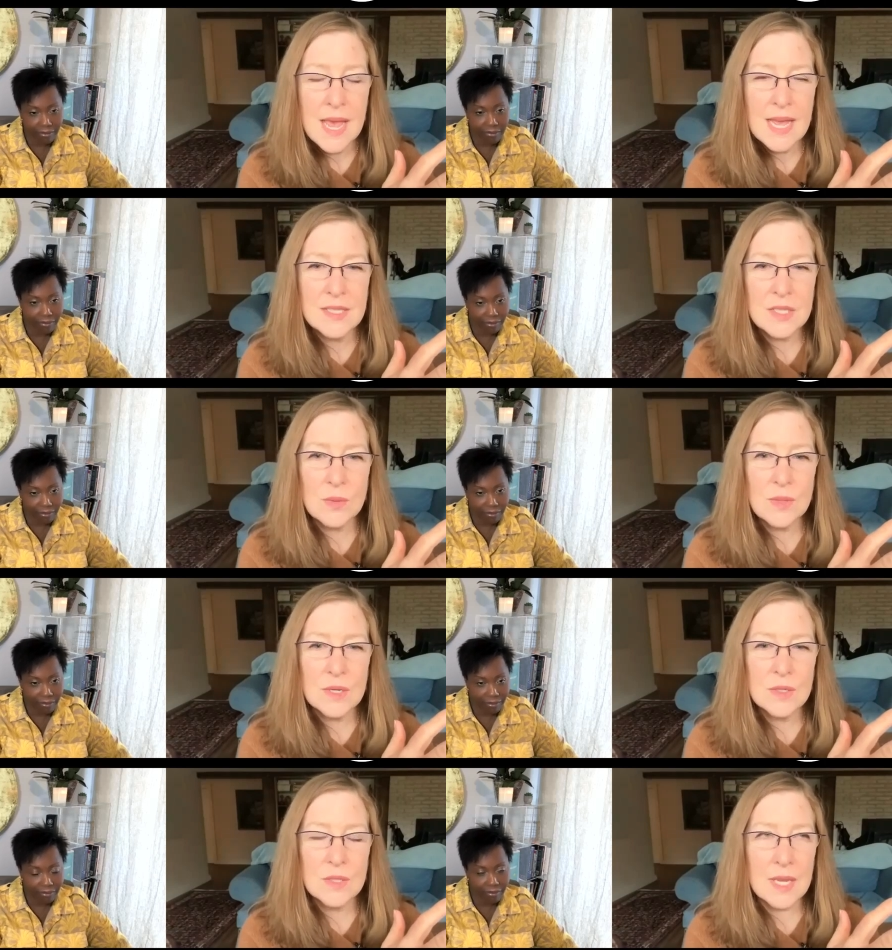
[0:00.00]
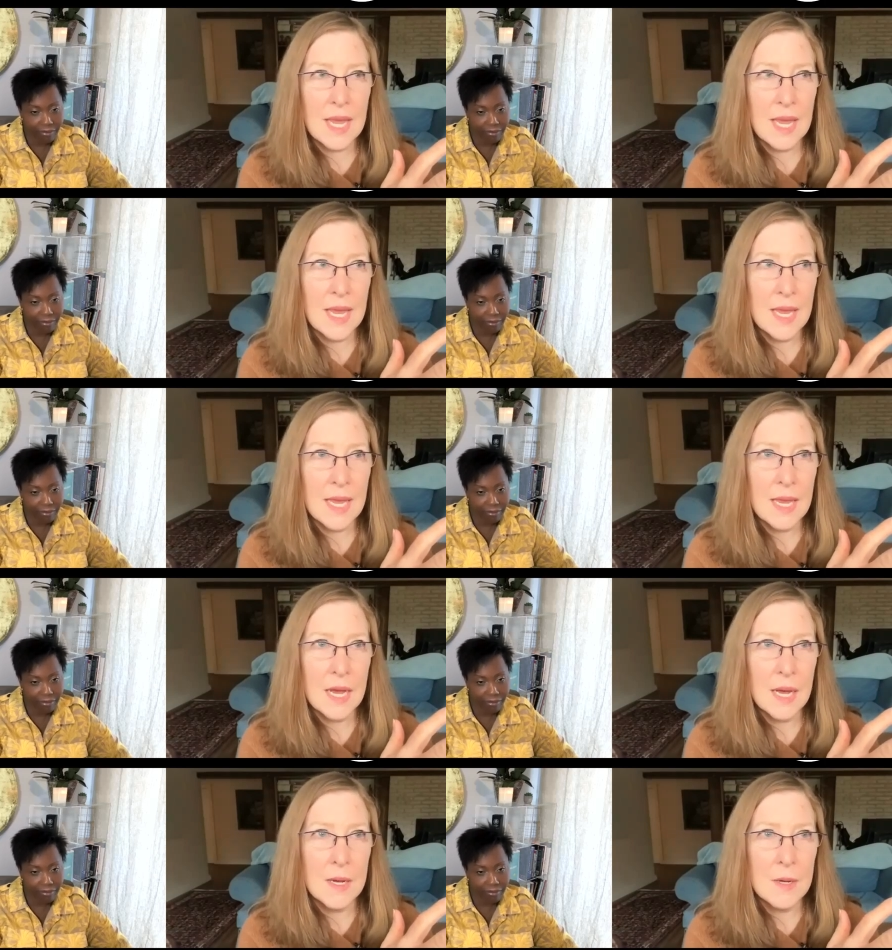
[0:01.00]
Speaker 1: And so there's a,
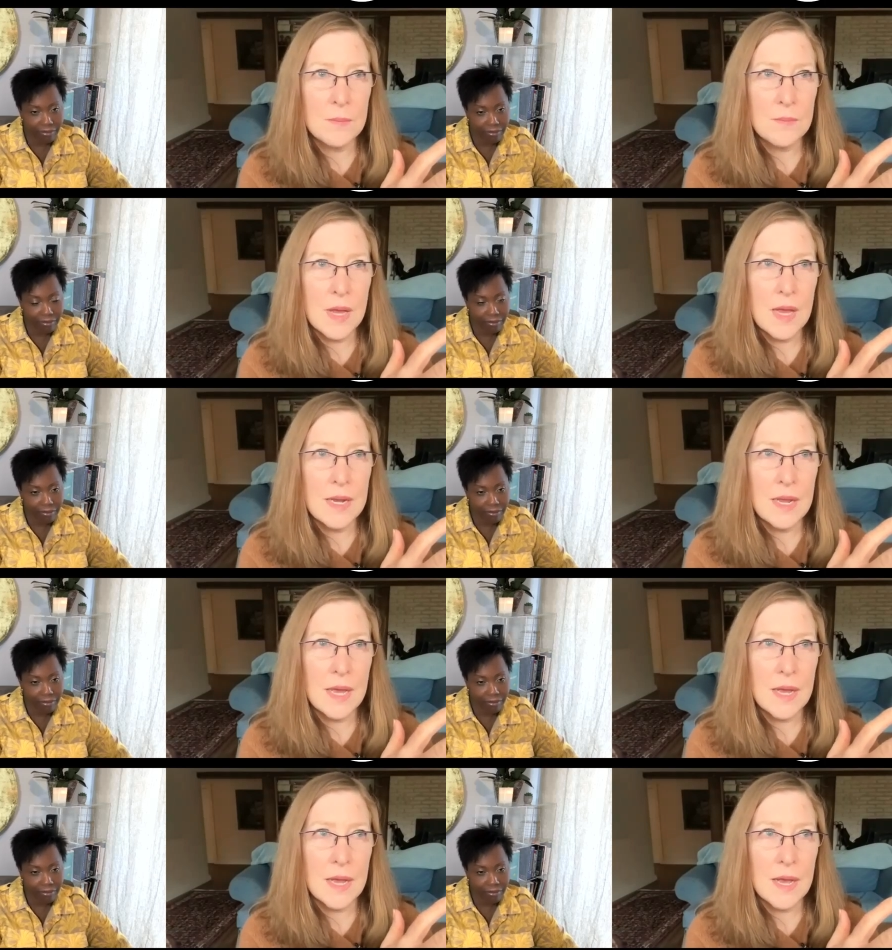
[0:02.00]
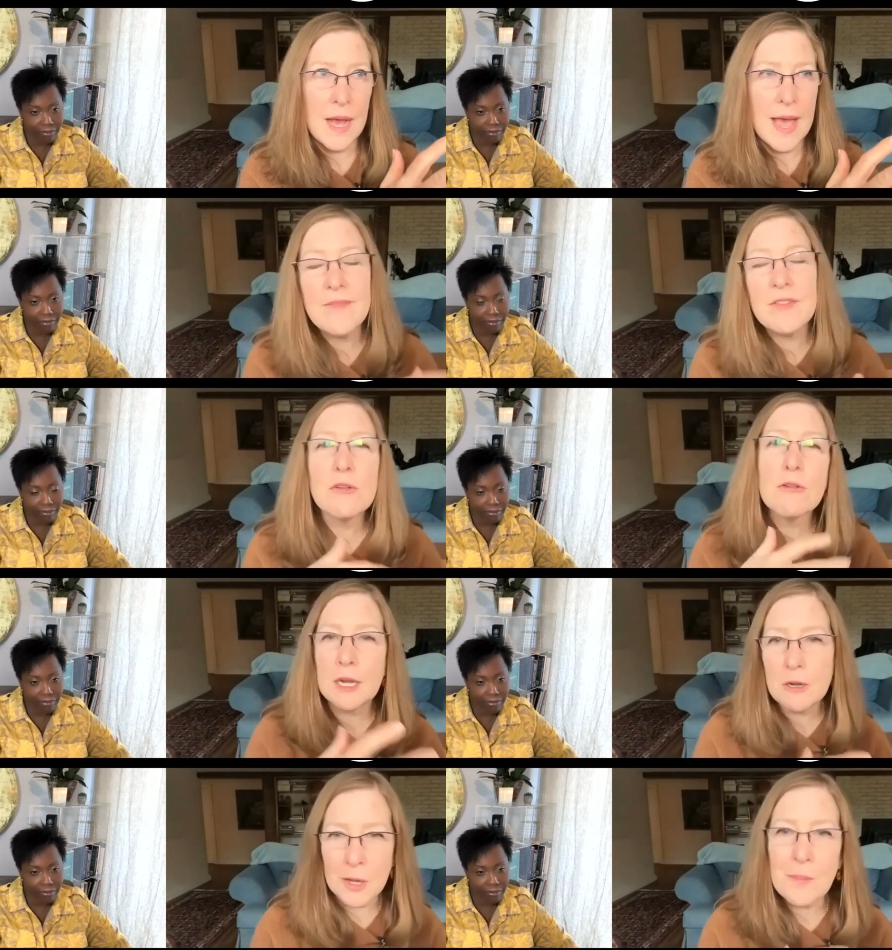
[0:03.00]
um, an, a, I have a
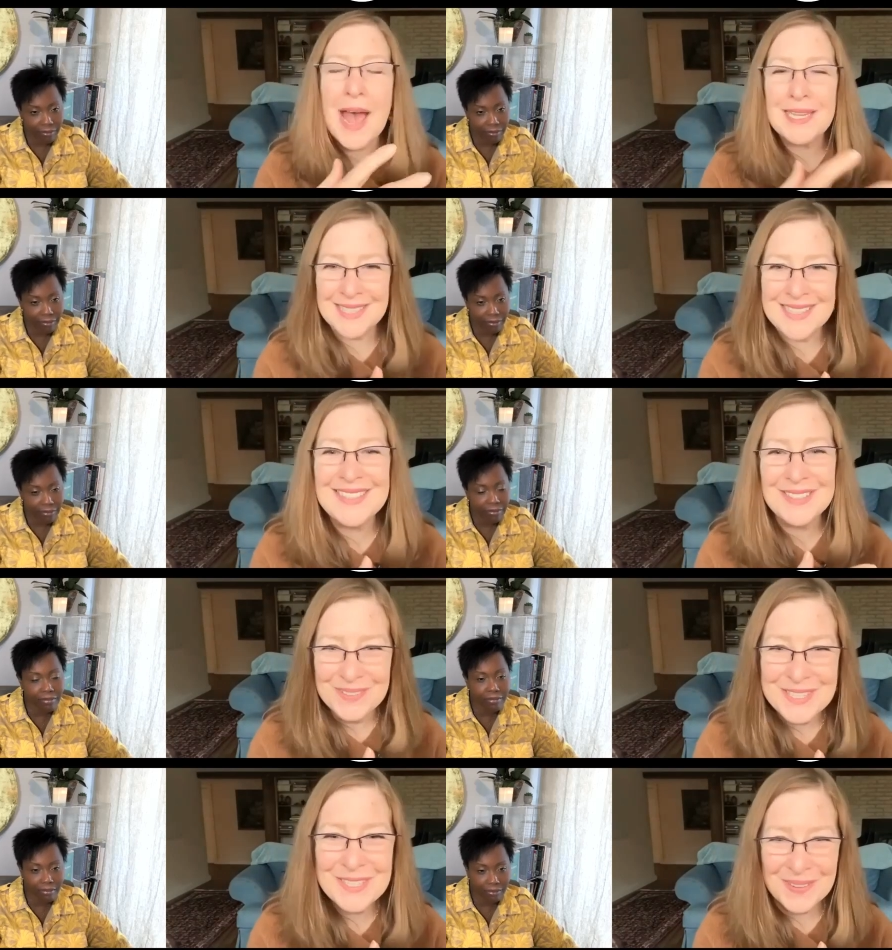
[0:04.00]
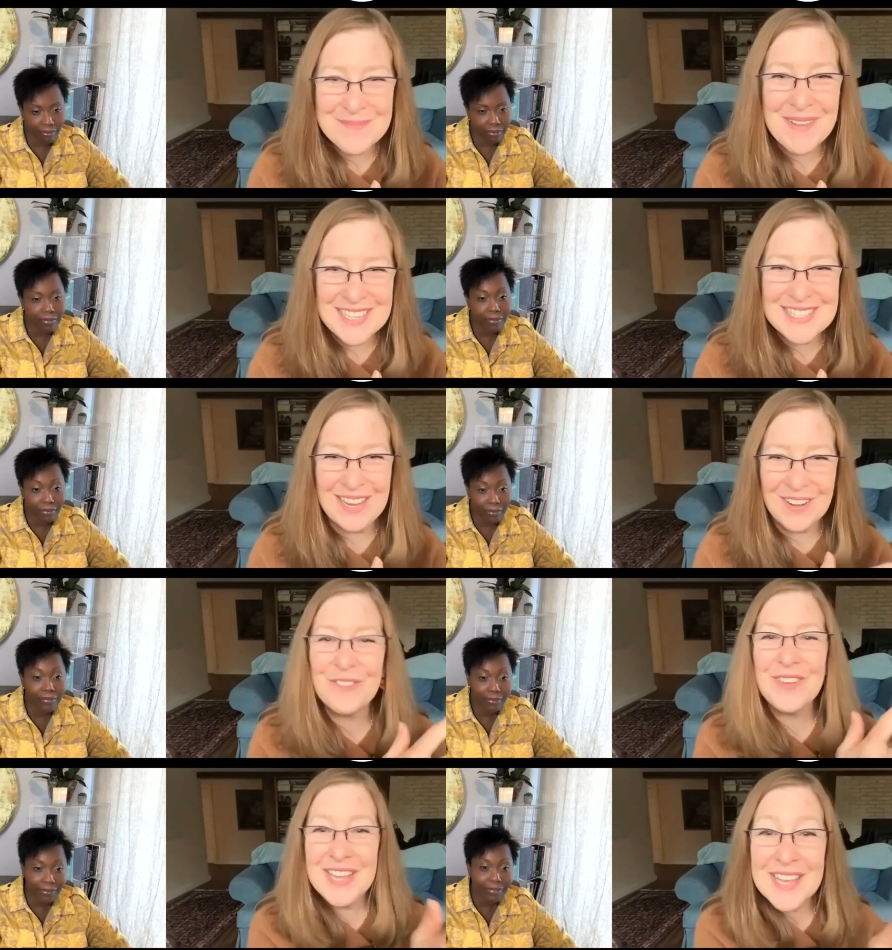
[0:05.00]
greater capacity to enjoy
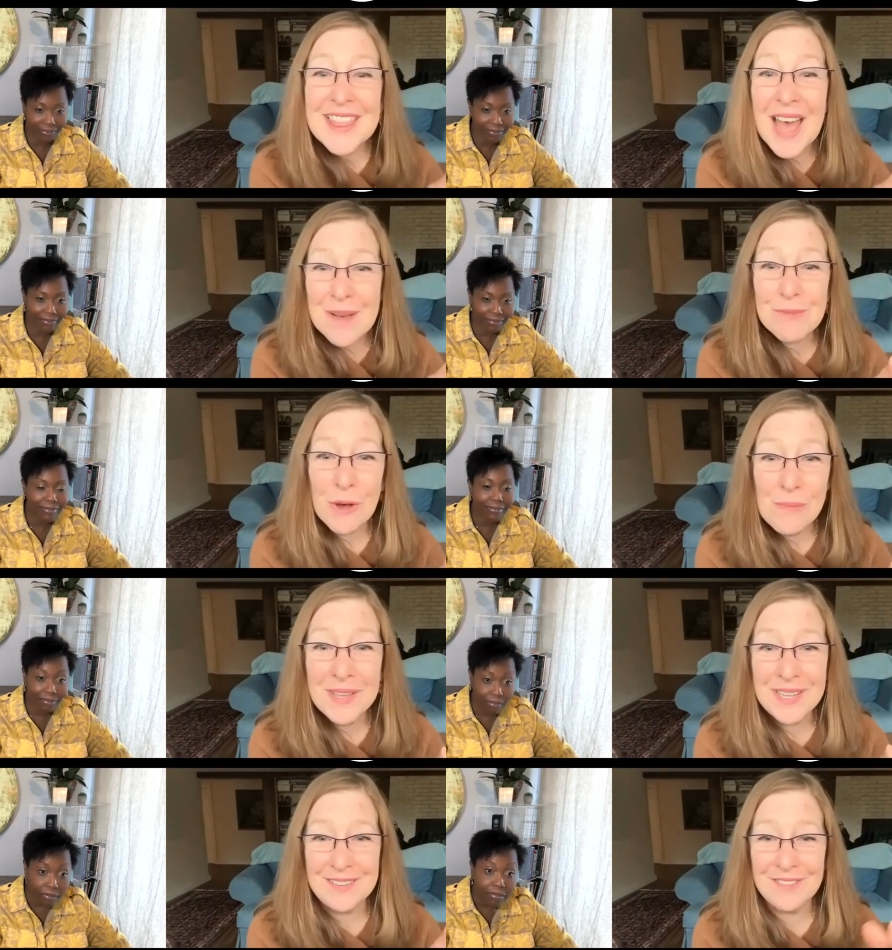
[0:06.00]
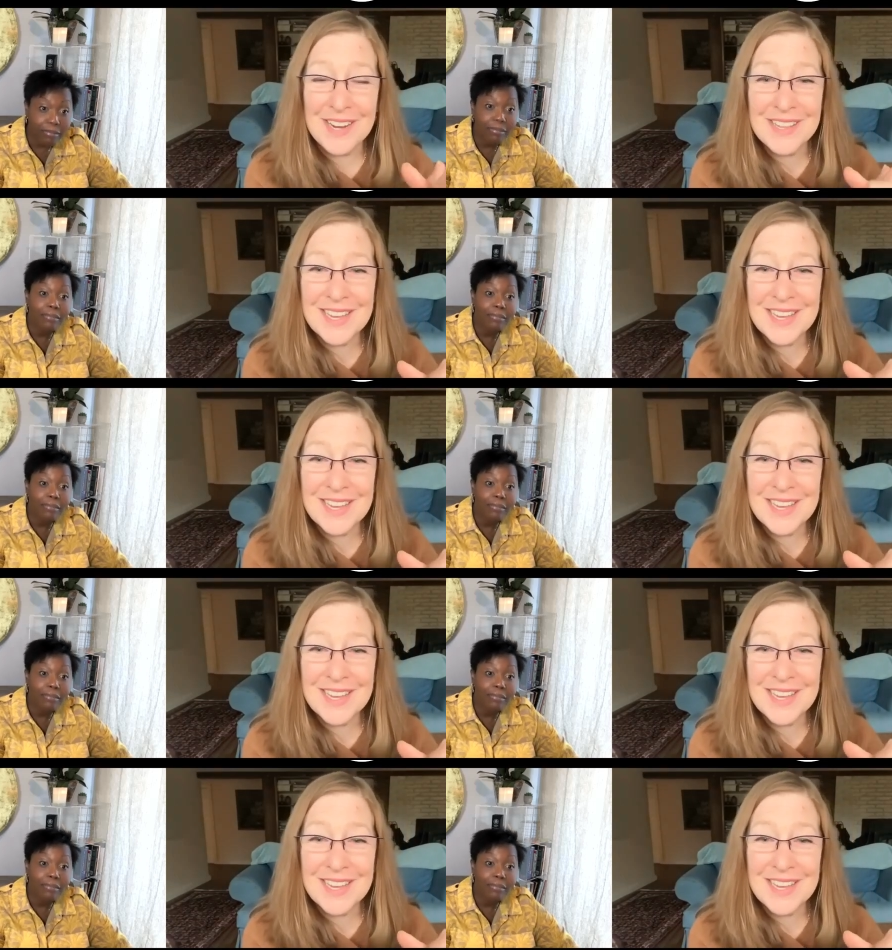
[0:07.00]
myself in that moment, right?